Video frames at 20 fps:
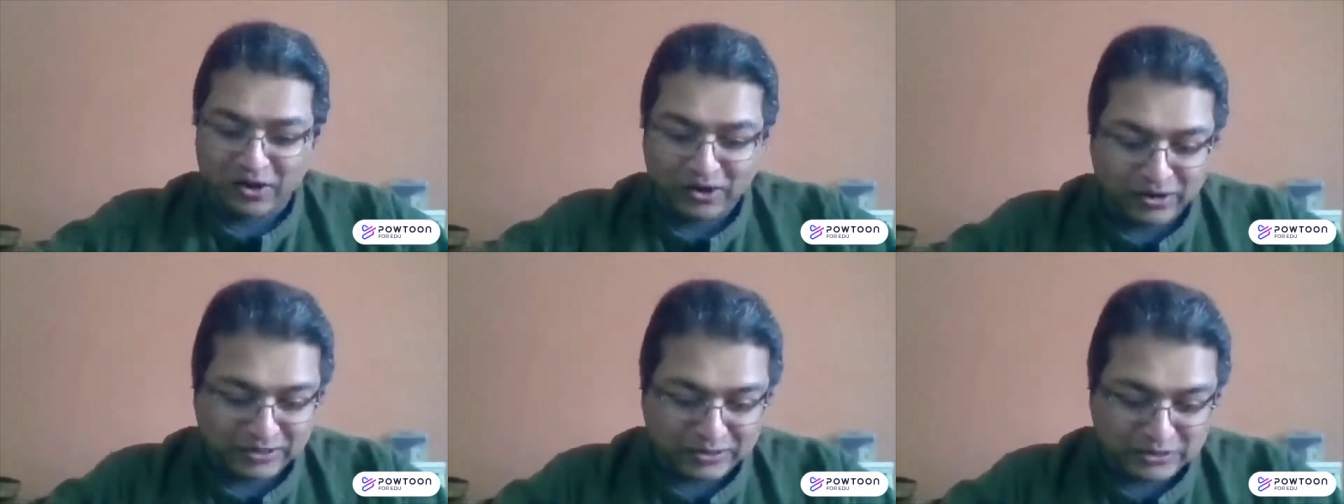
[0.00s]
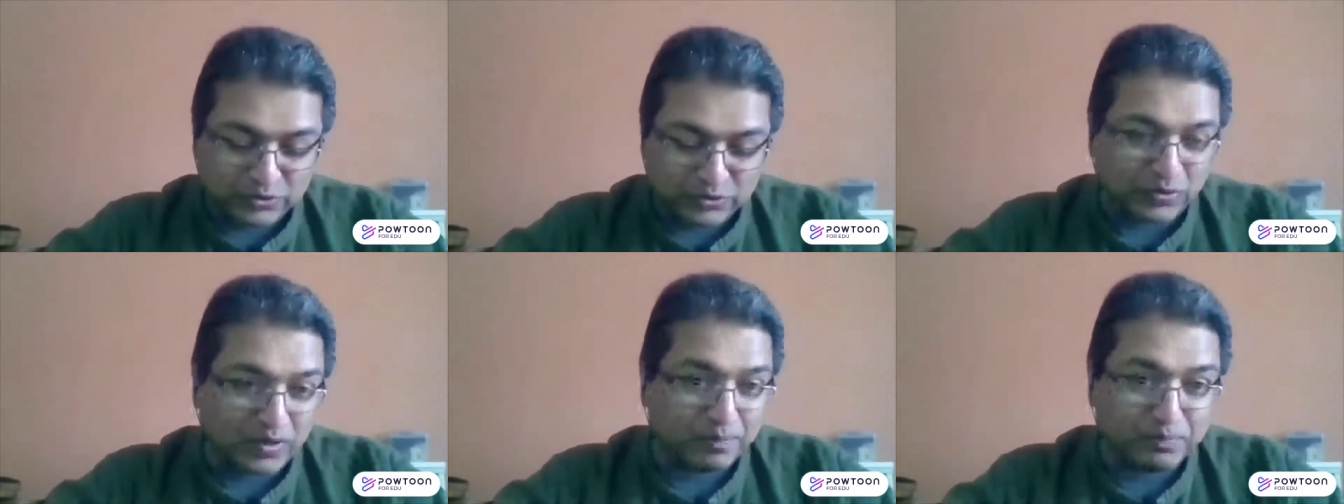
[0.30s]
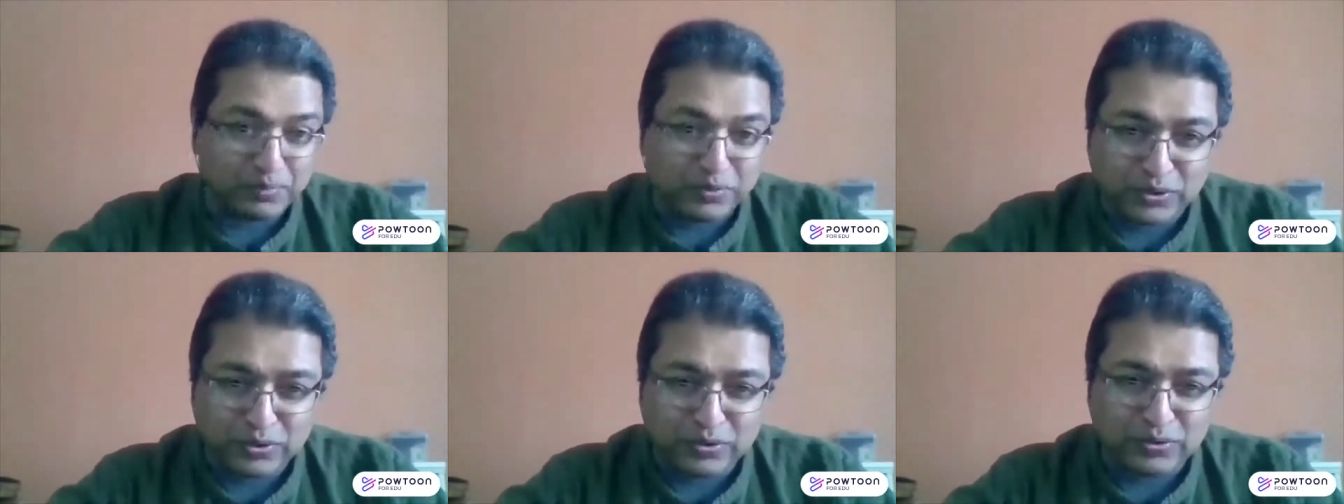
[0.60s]
onto a
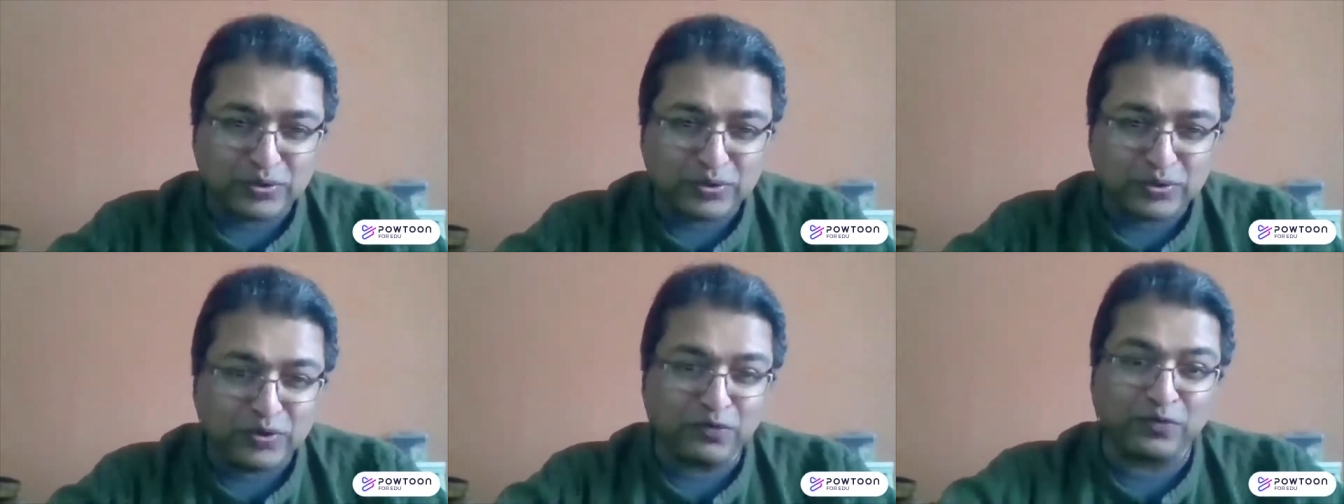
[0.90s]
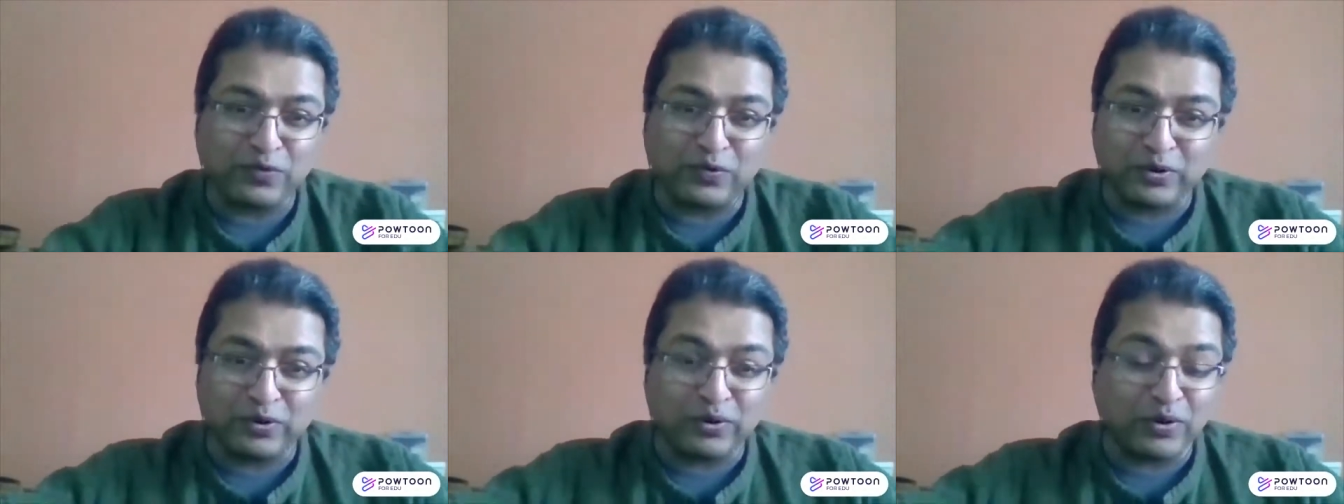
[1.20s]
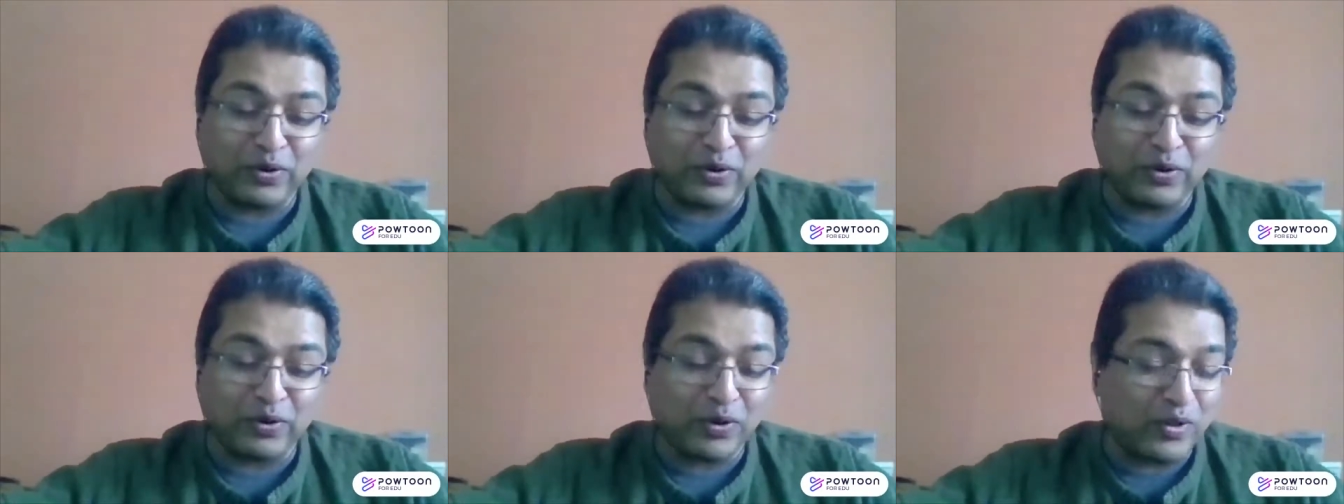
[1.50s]

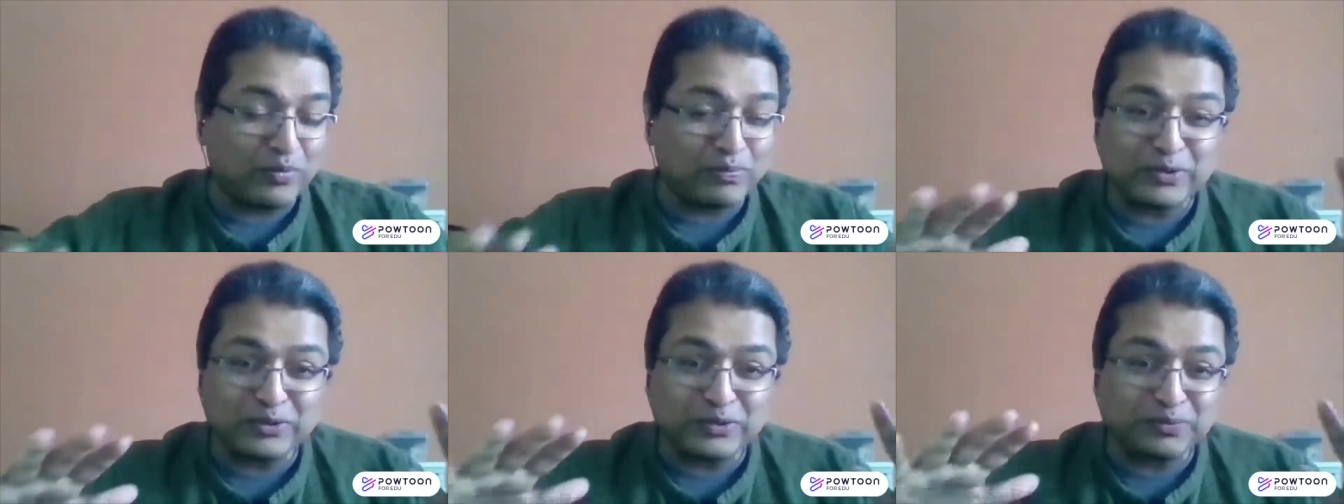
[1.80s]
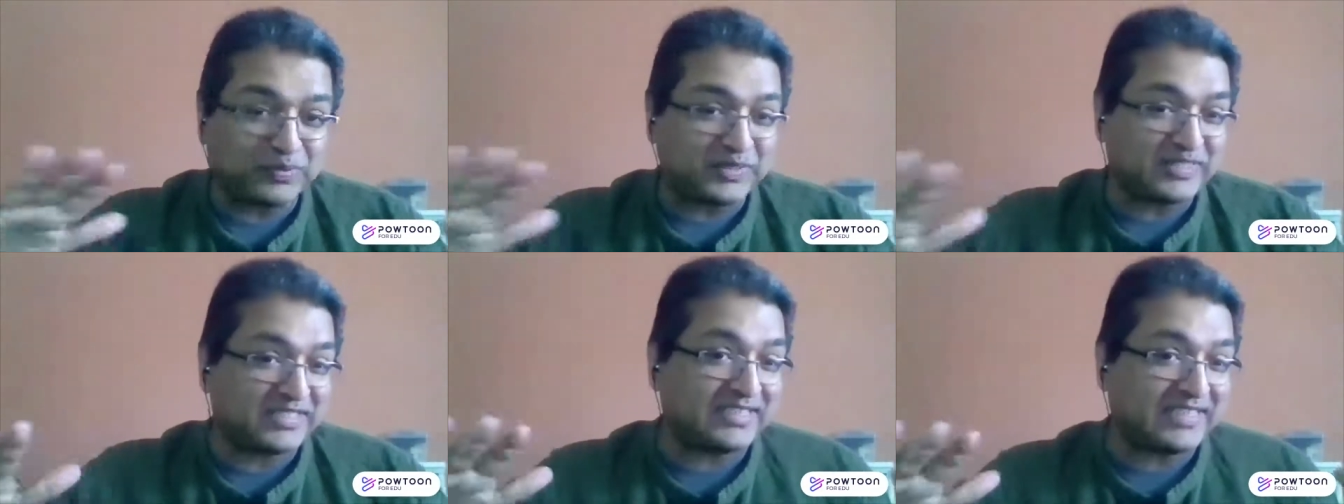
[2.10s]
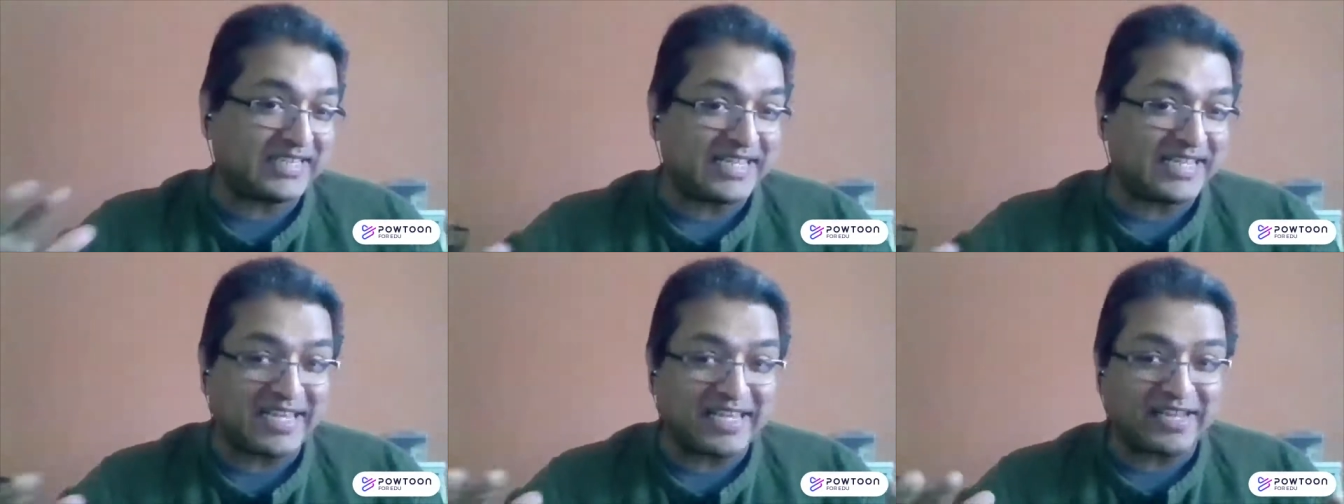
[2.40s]
beautiful, almost
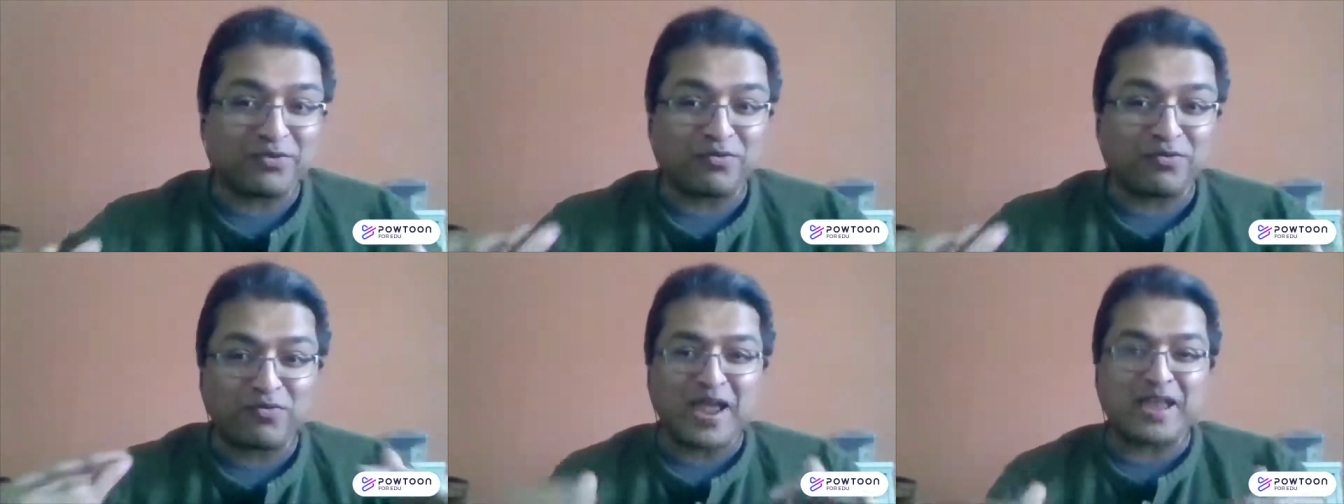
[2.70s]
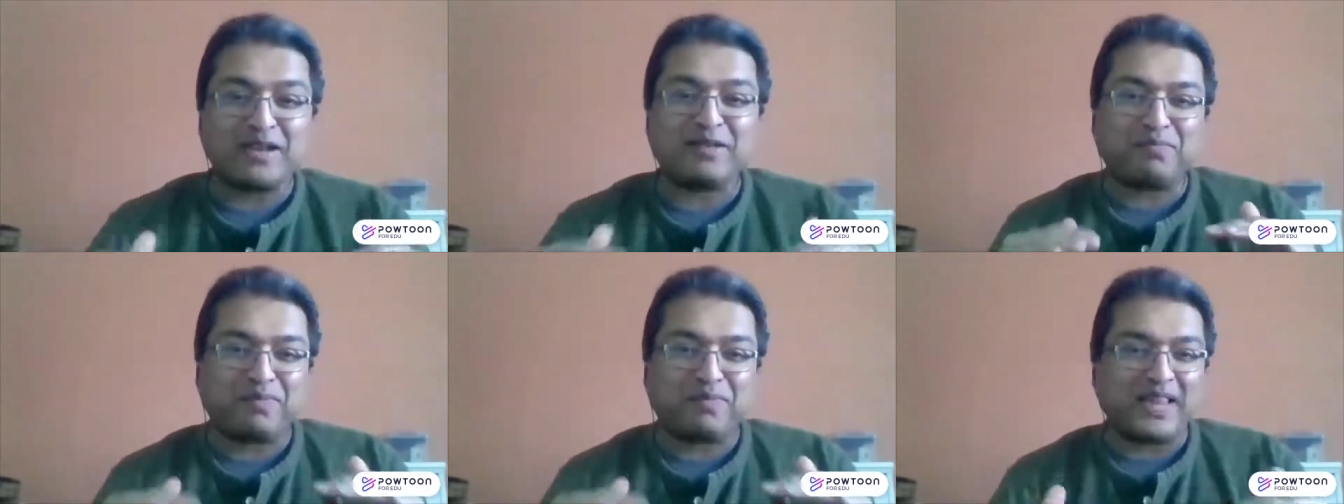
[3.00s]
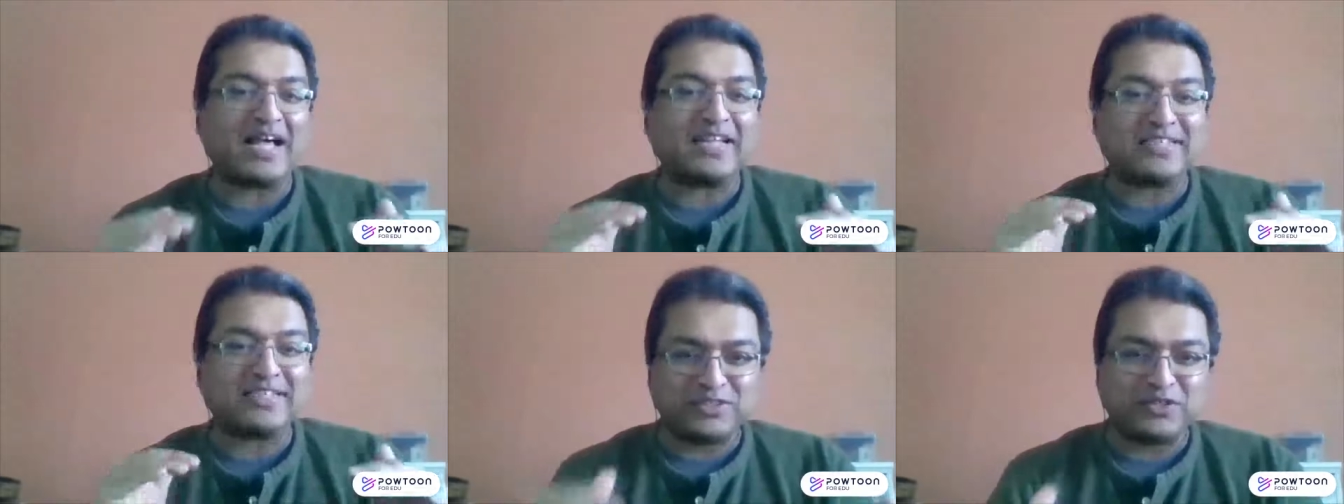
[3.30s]
pristine red
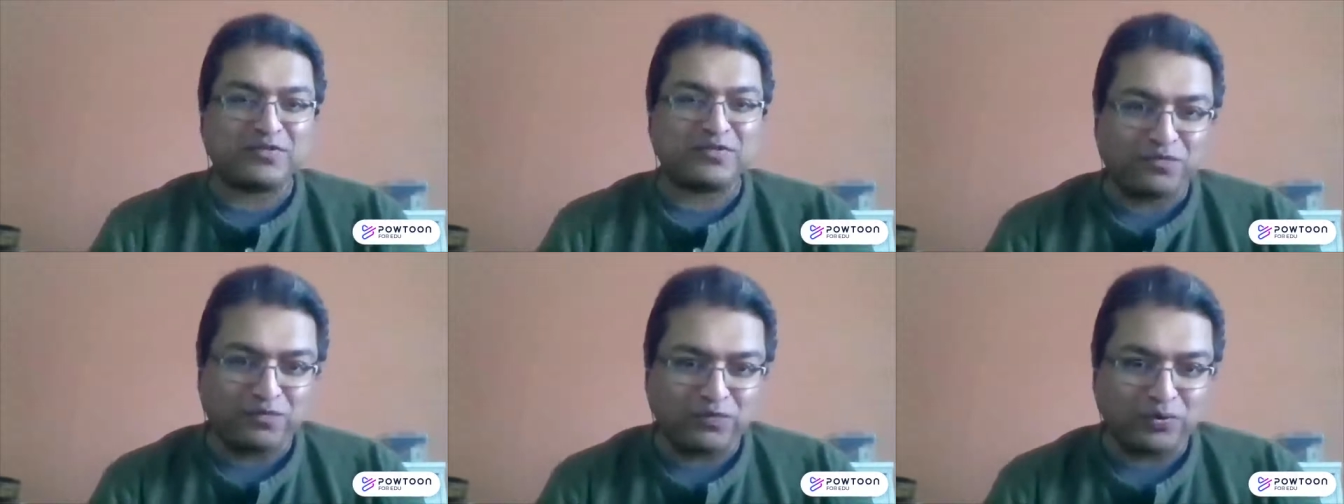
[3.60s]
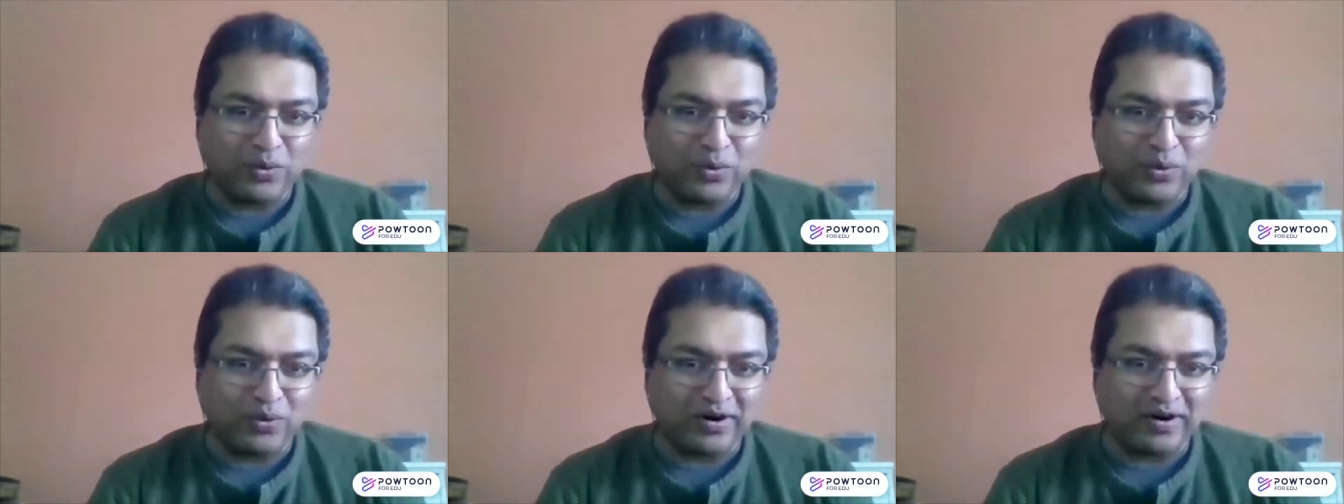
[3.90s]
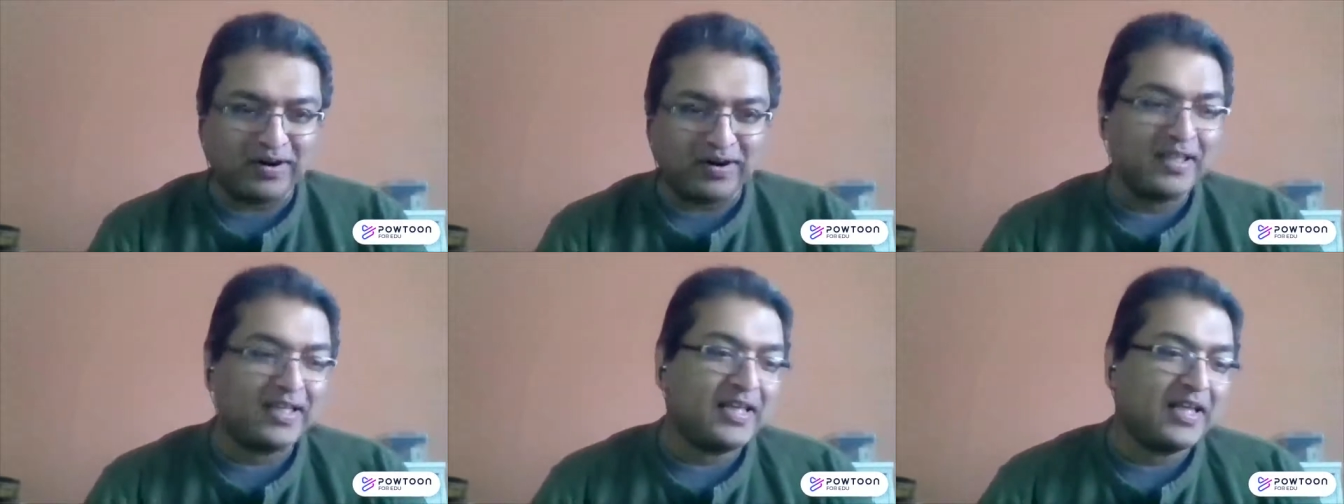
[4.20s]
plaster
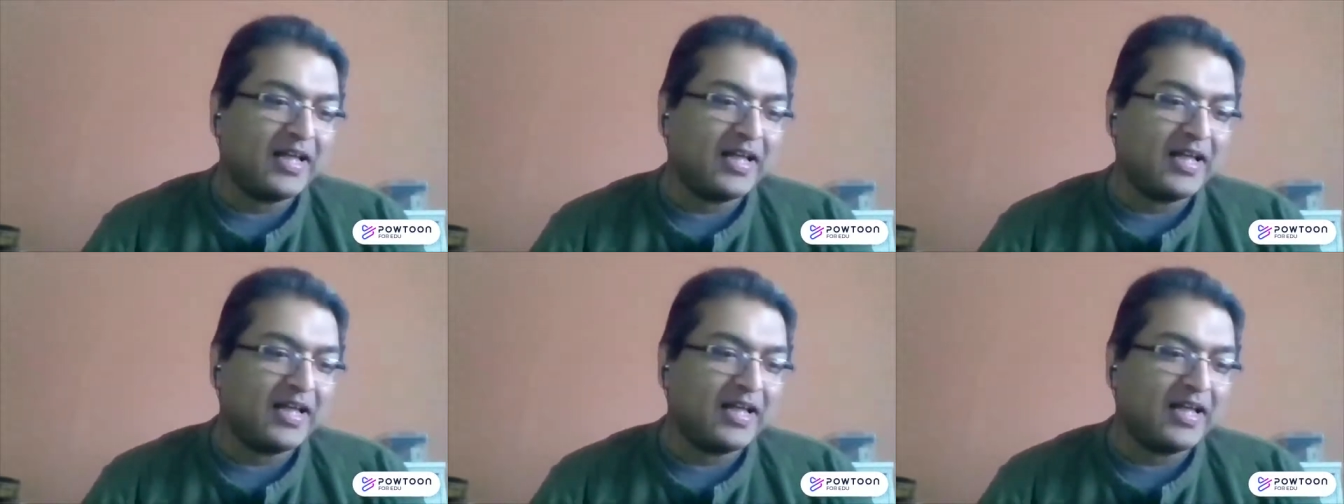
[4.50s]
floor